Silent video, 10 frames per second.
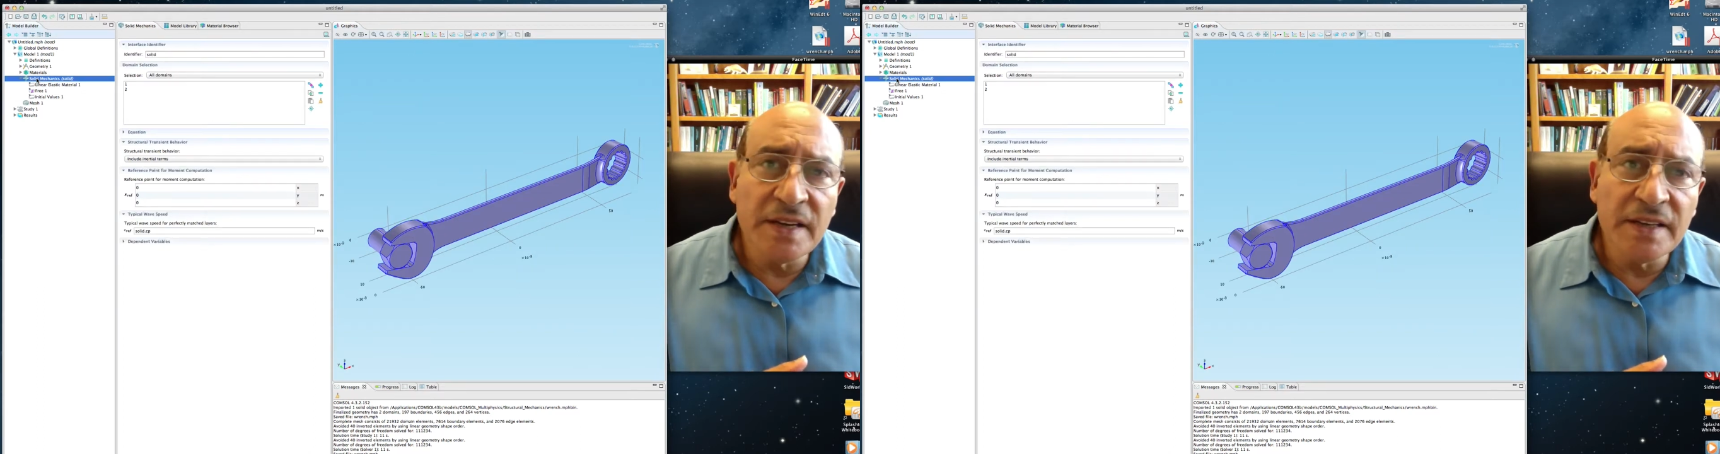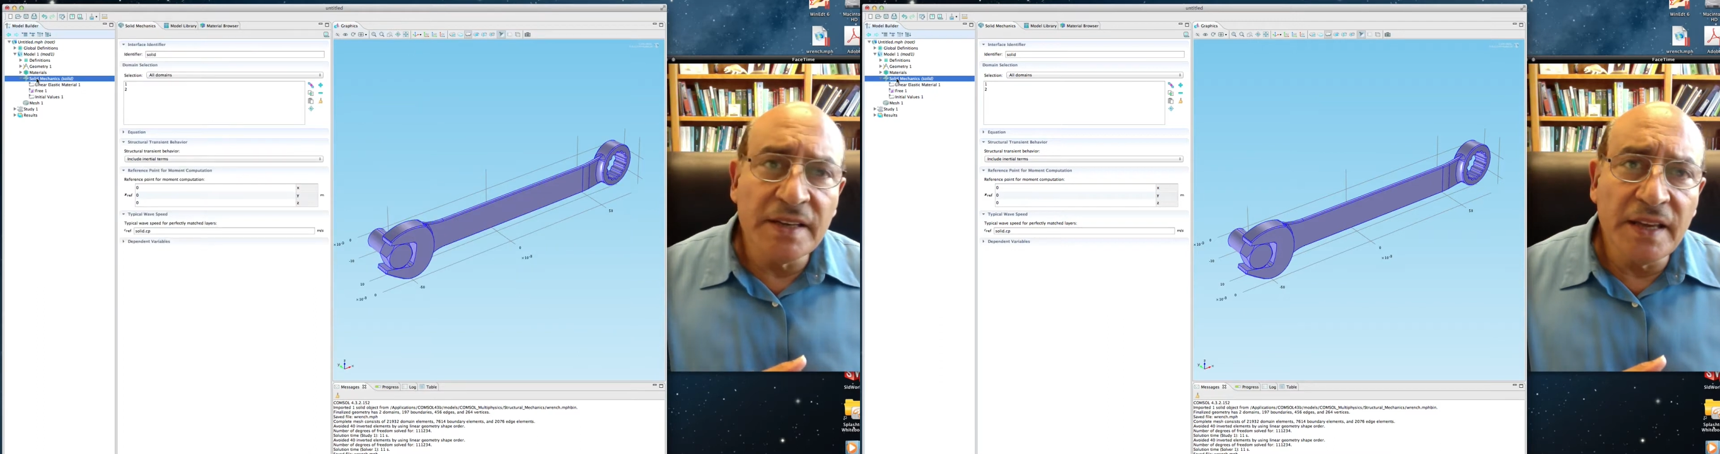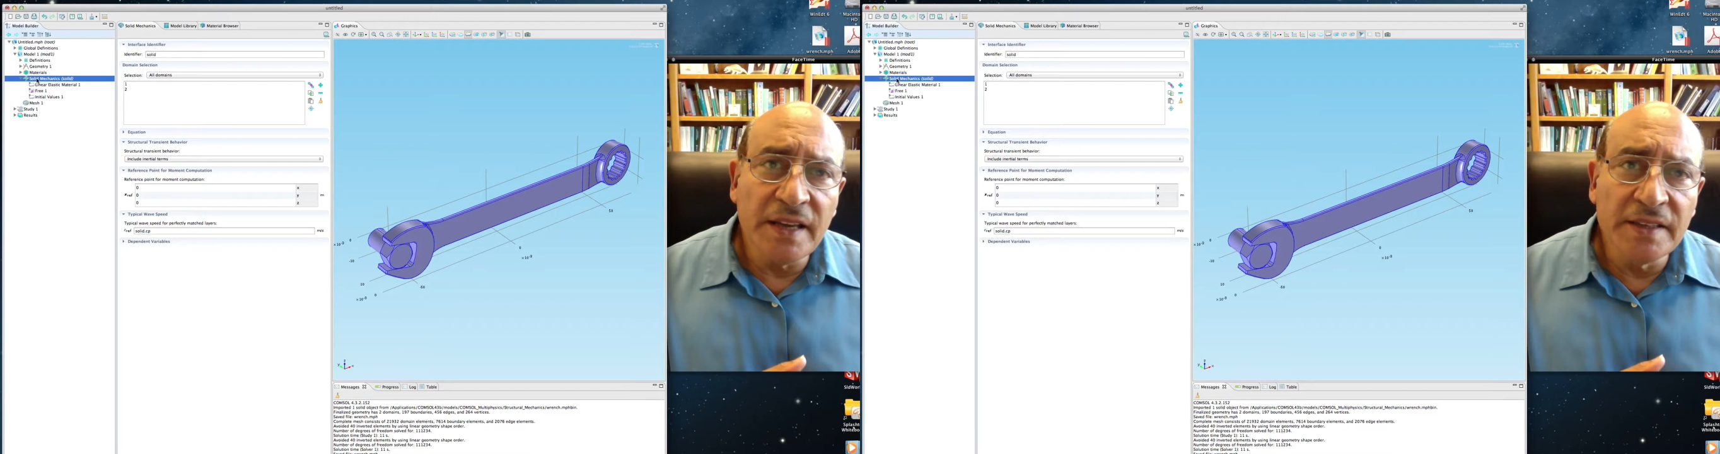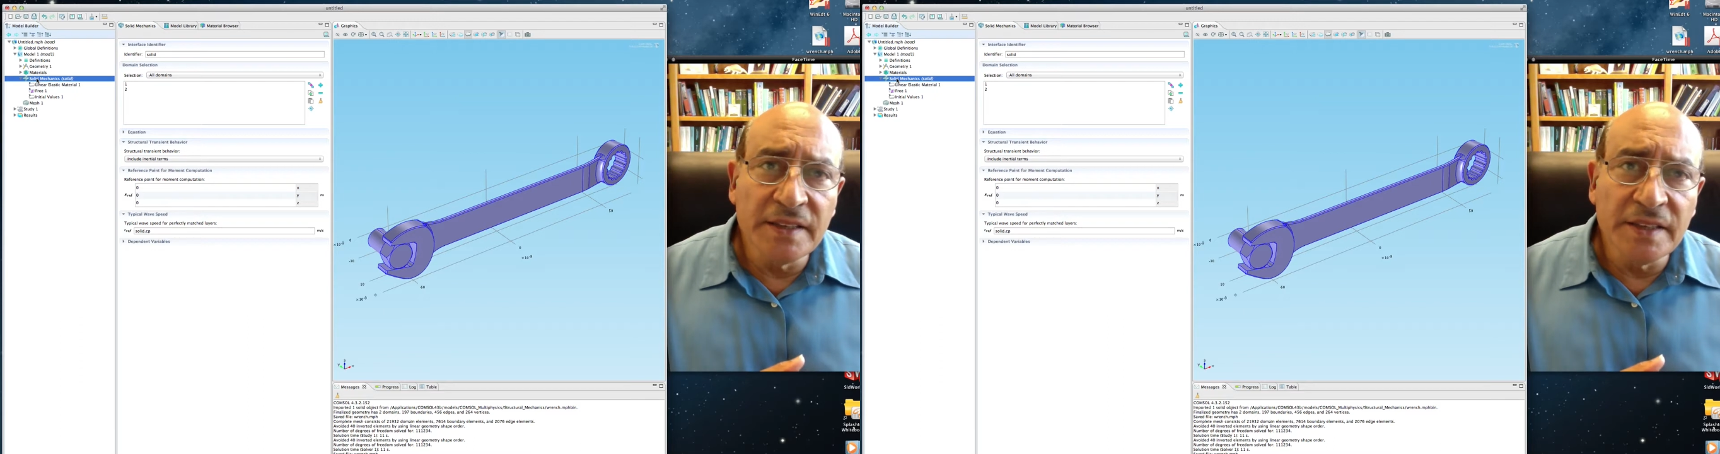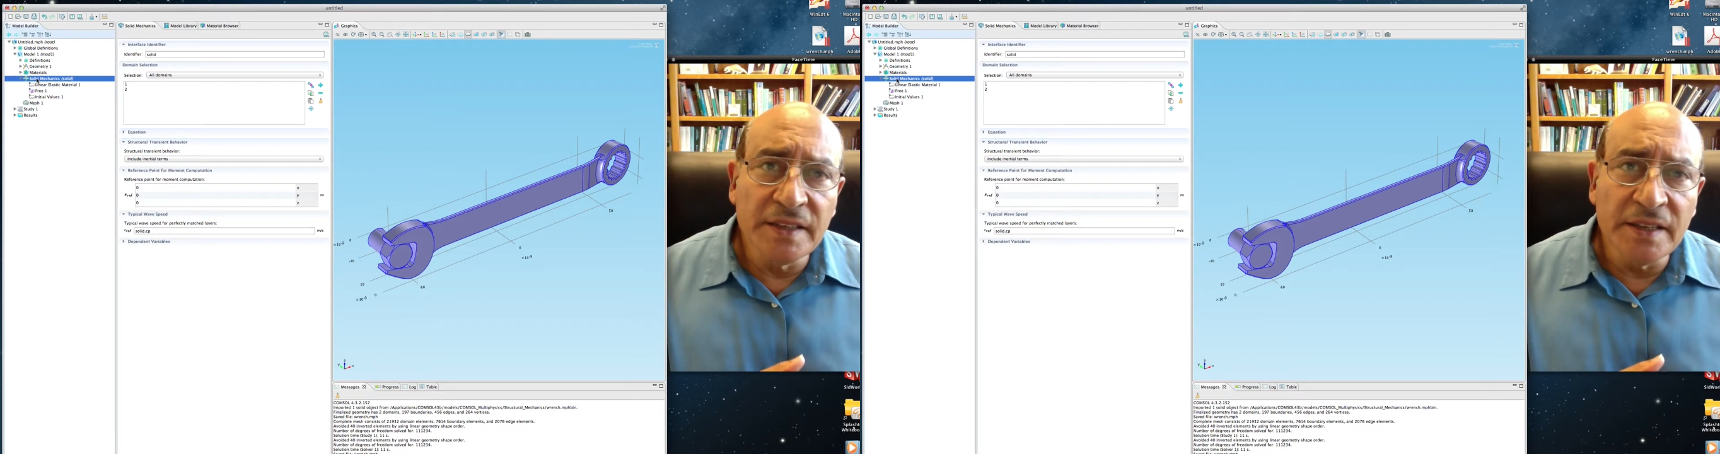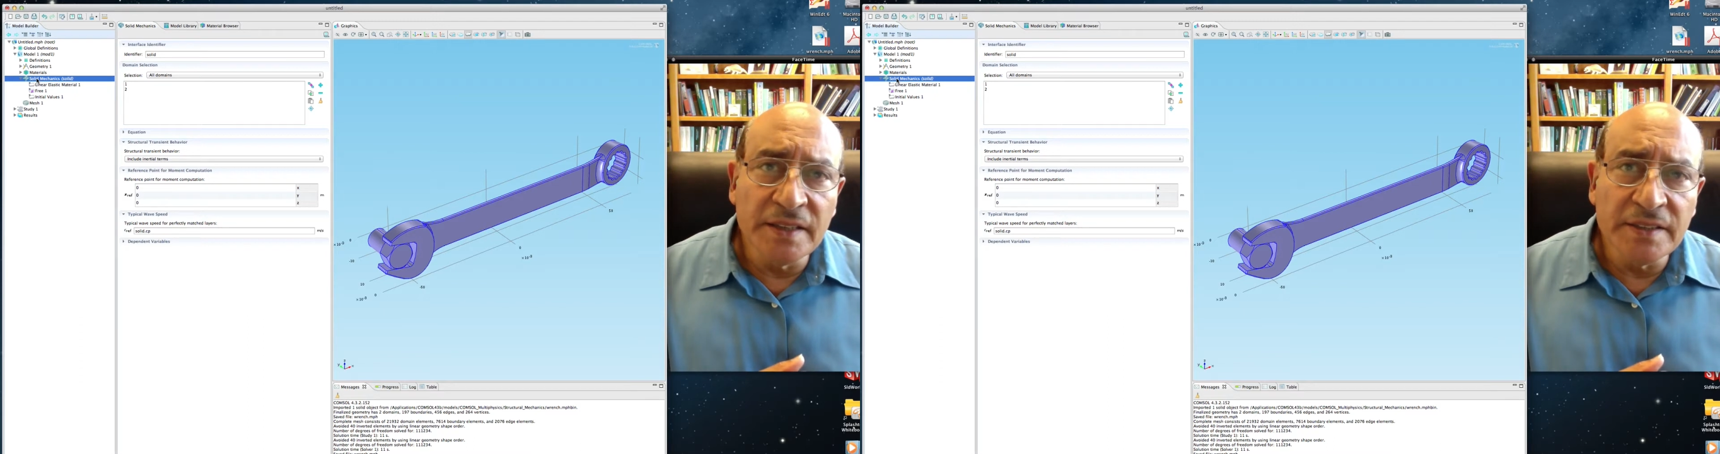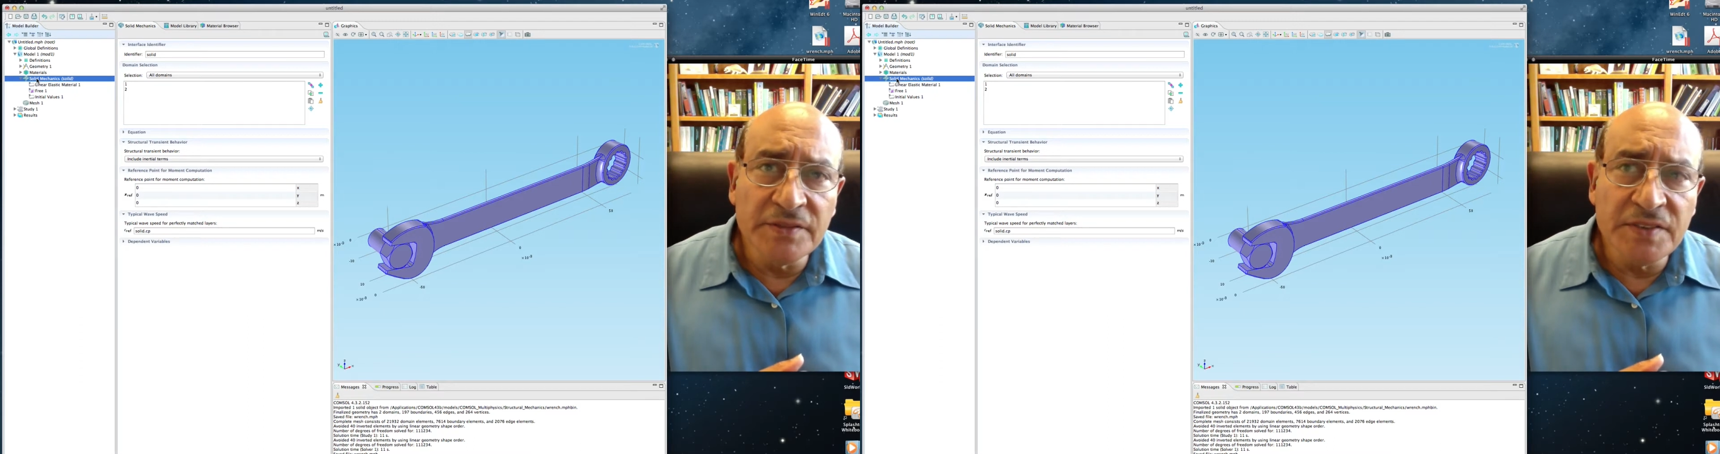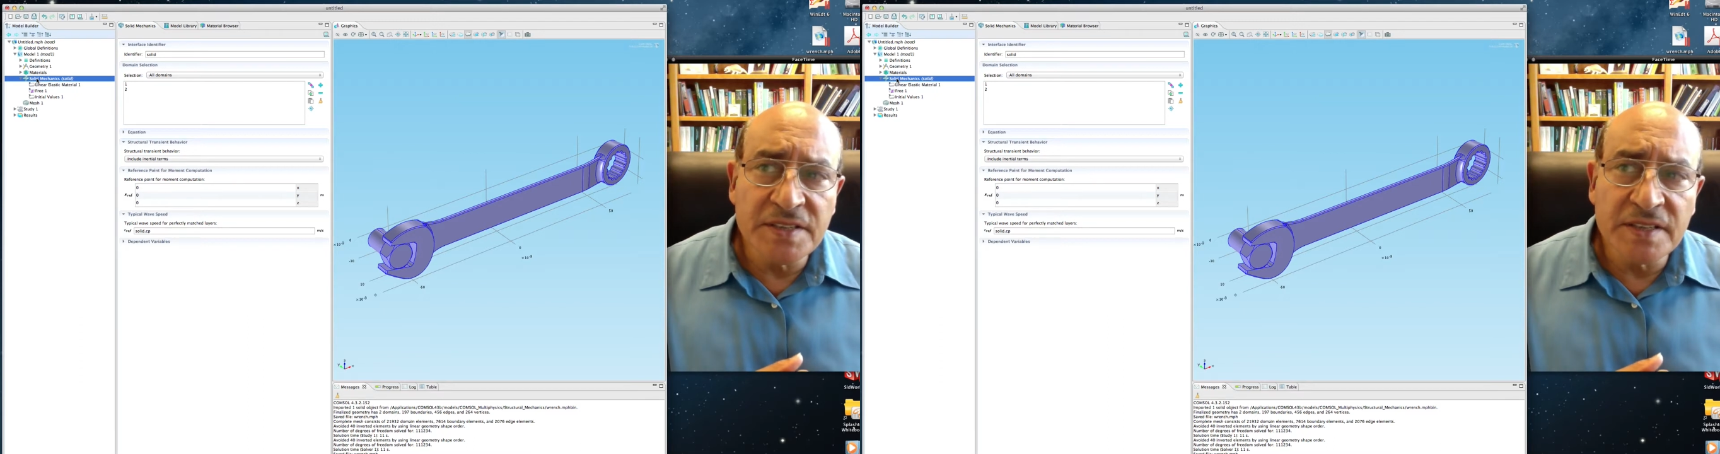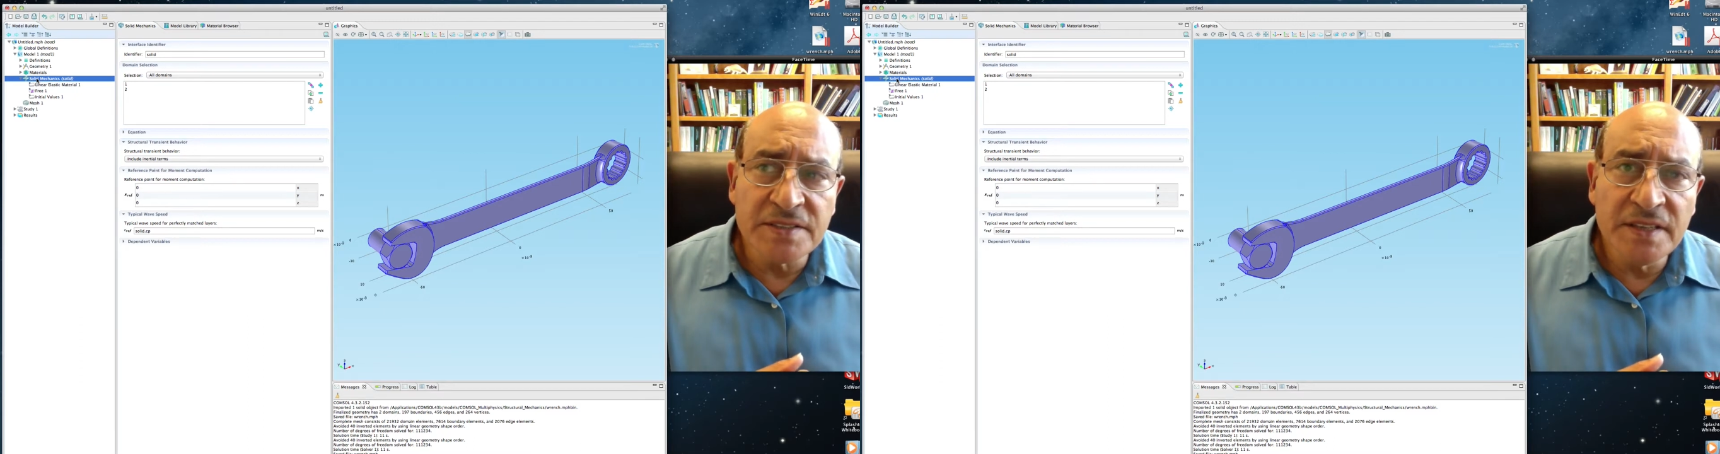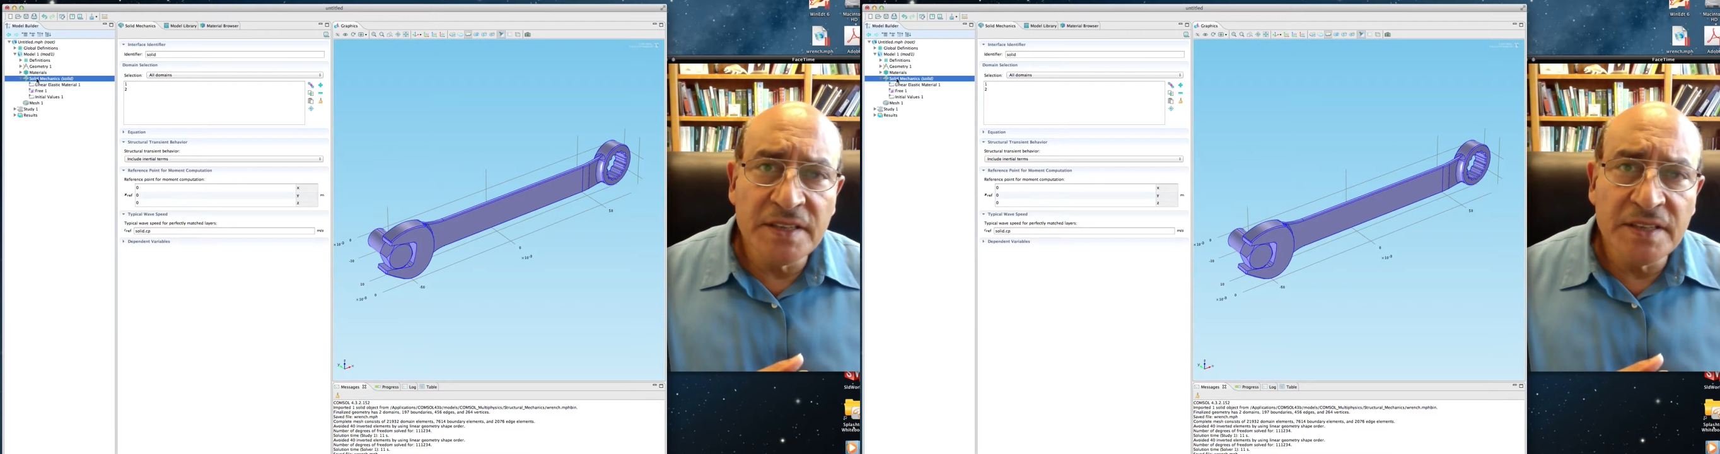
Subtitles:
again, the physics,